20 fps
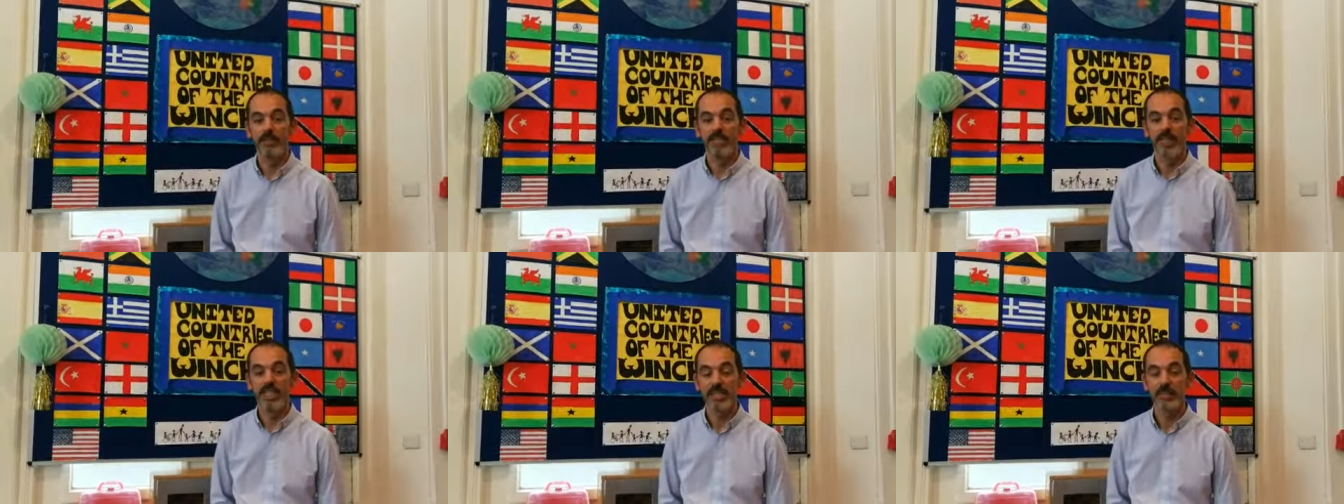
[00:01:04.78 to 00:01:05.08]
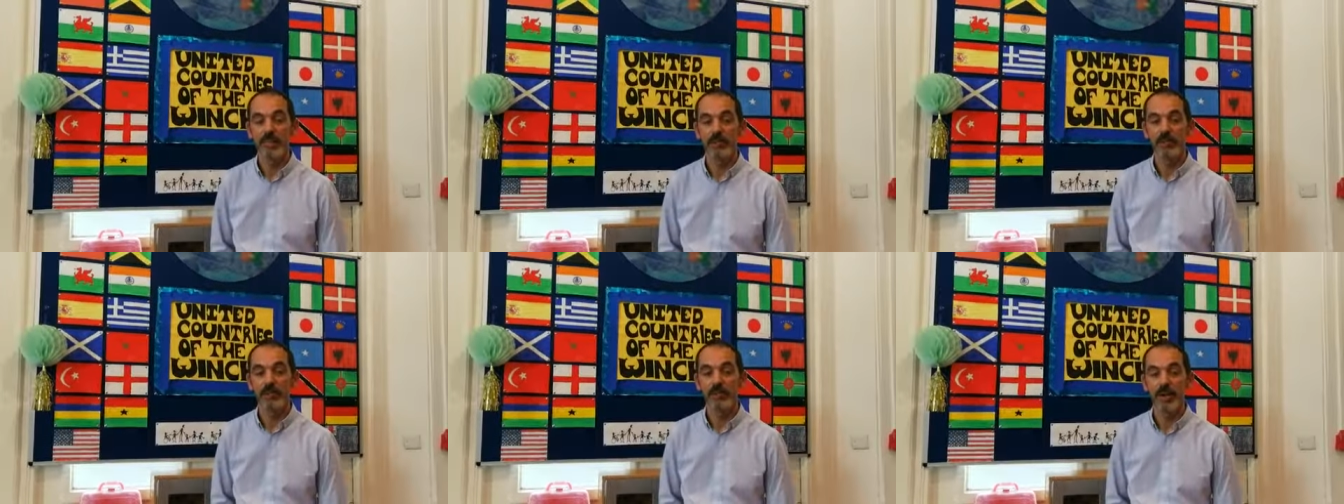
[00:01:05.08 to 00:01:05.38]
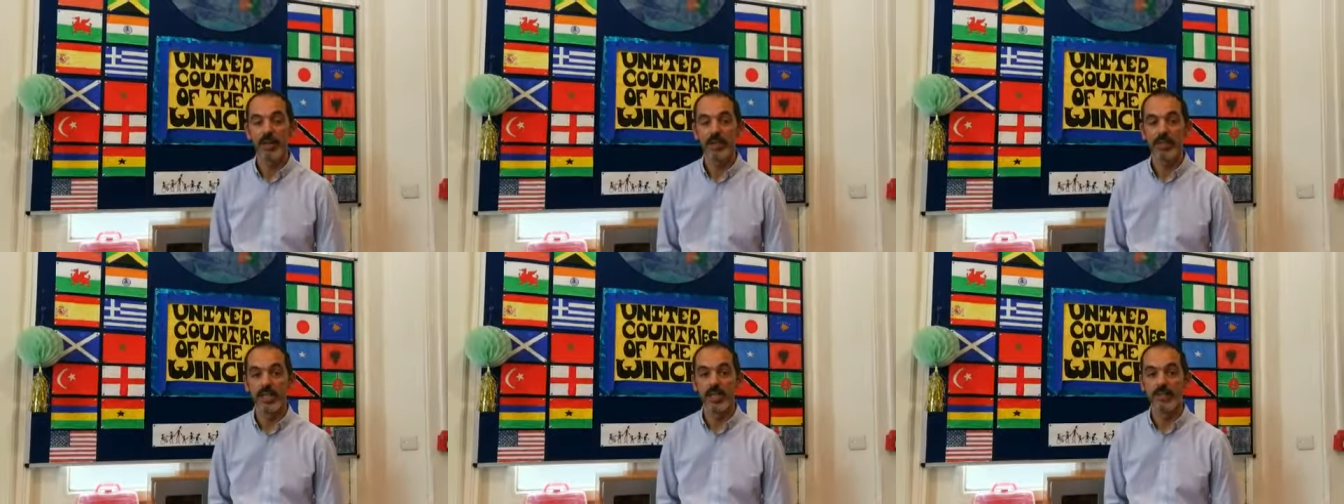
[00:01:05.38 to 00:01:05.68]
investment
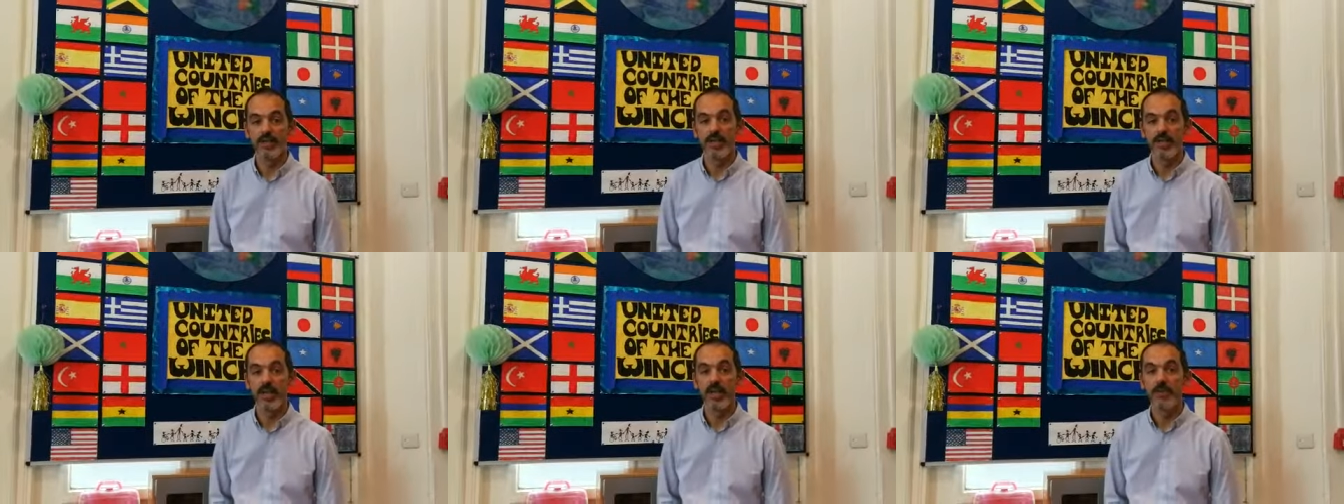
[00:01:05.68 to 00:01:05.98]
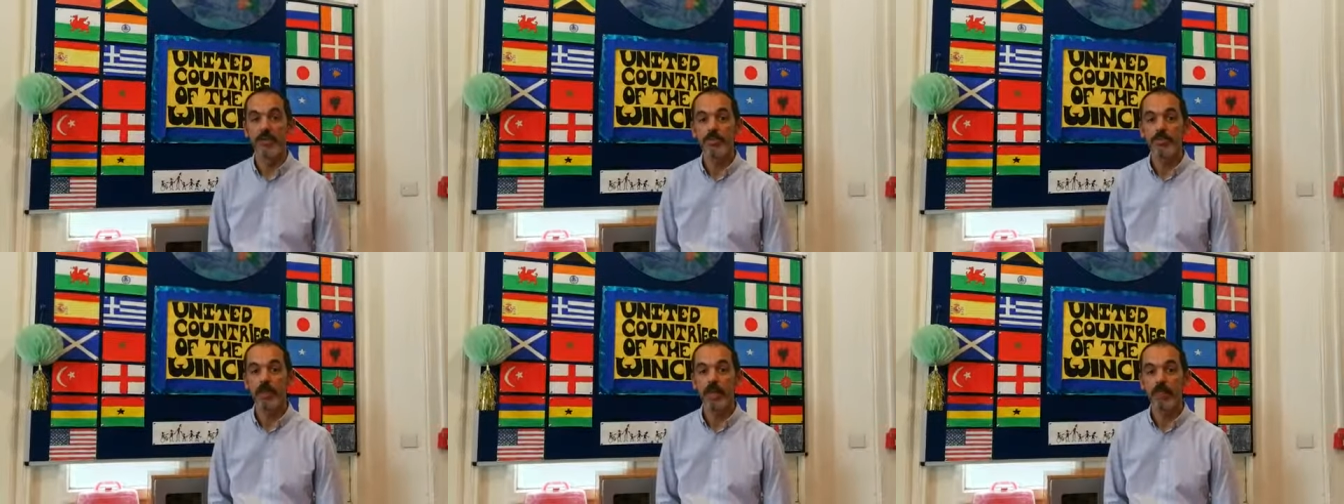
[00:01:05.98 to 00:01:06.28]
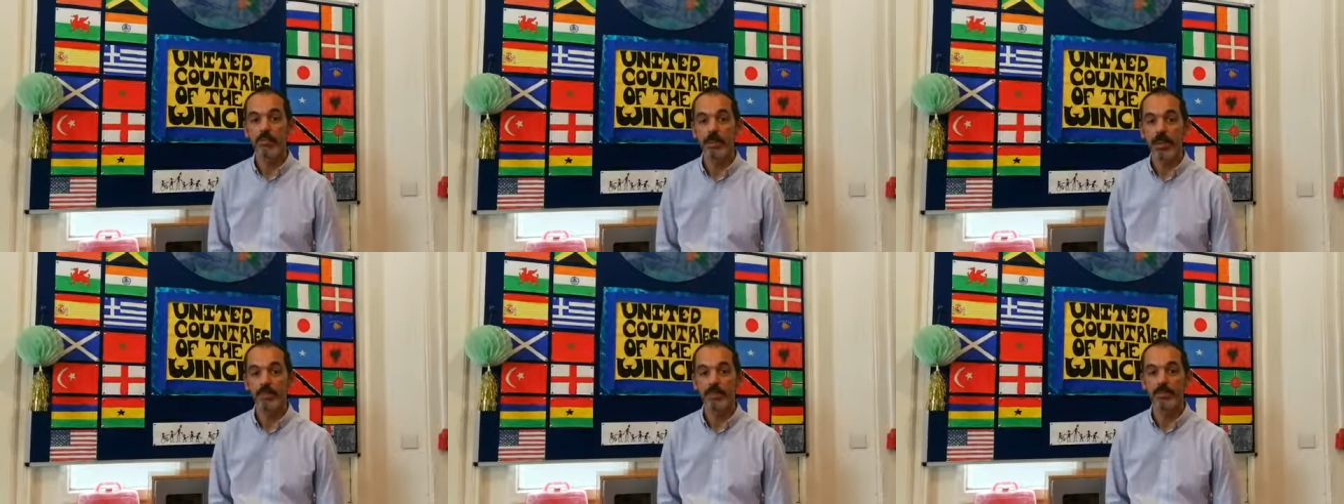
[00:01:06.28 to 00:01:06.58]
process for those
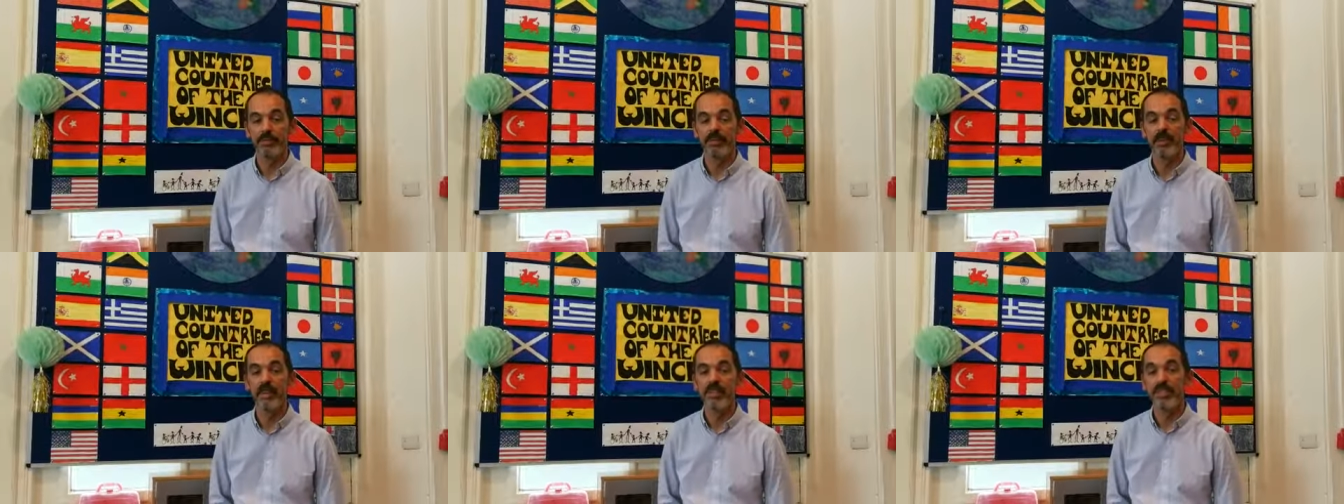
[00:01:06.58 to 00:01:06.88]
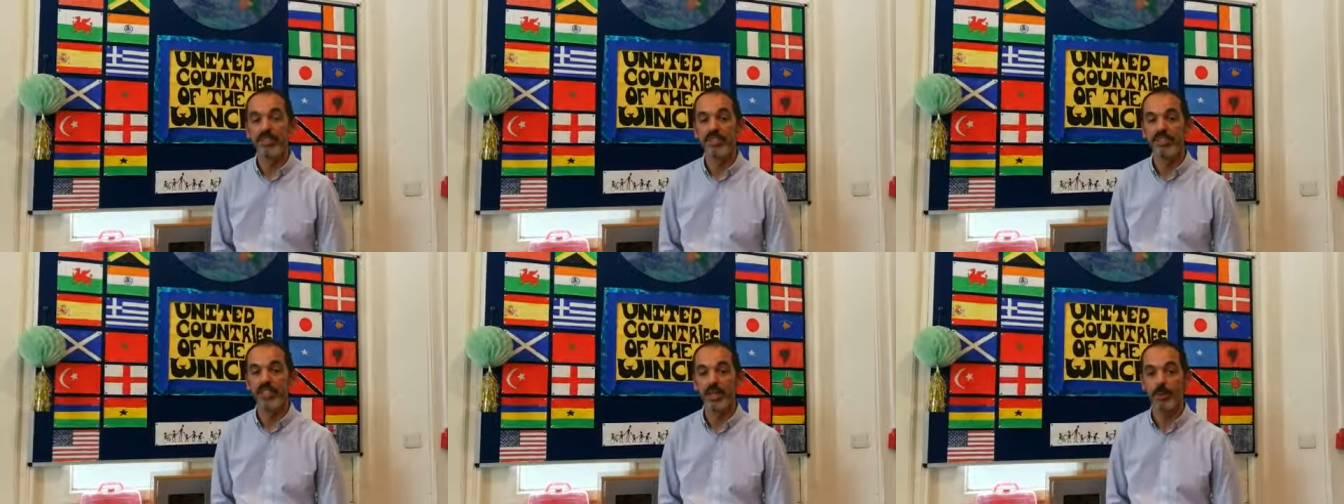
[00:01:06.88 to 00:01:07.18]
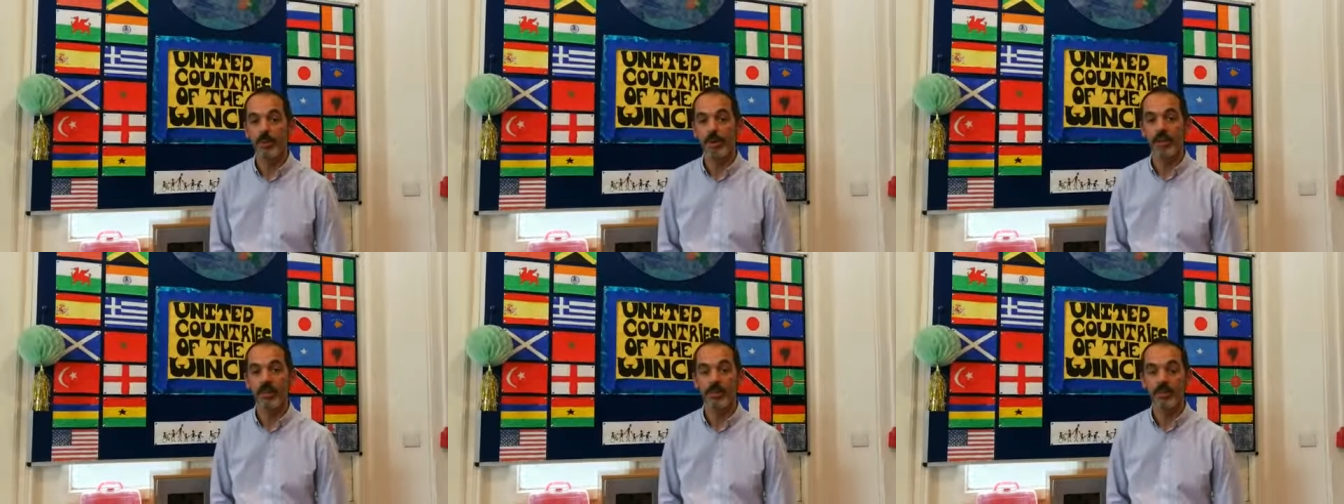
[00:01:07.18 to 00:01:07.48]
young people furthest
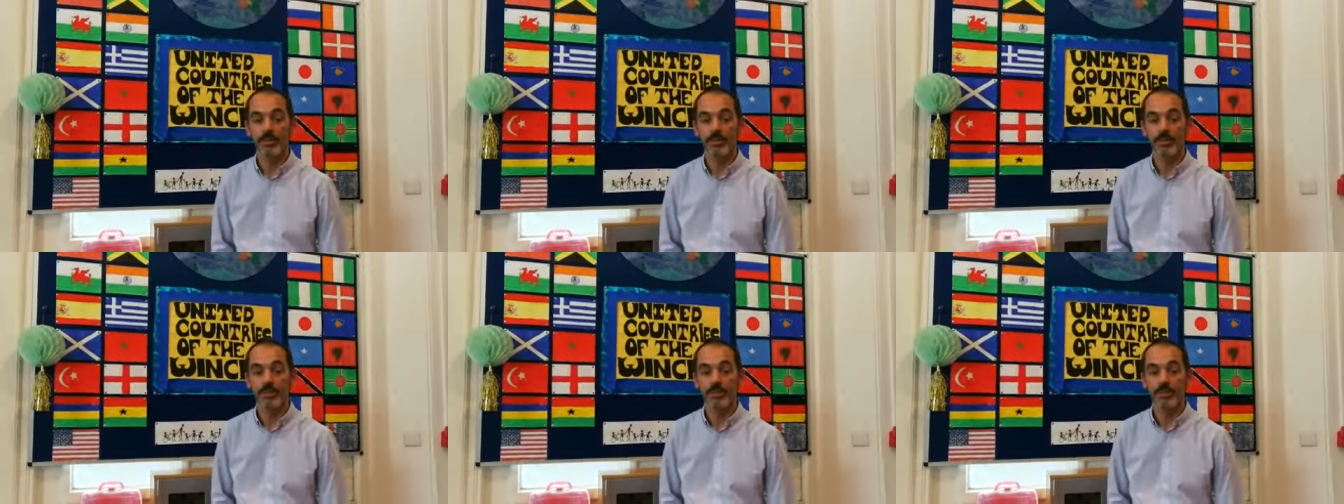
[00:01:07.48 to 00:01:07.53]
away